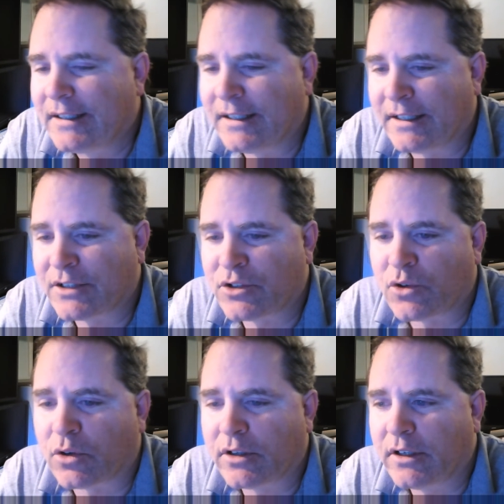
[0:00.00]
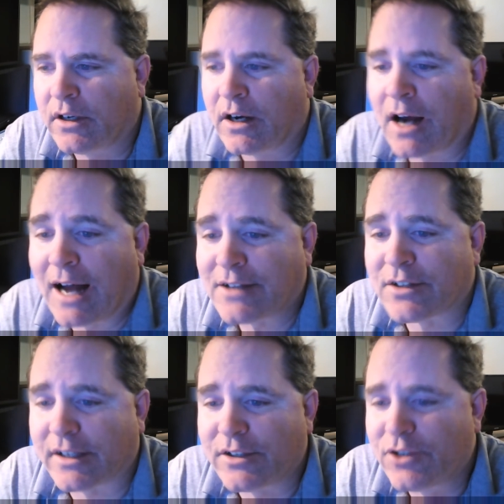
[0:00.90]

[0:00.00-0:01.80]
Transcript: an extort uh, hostage.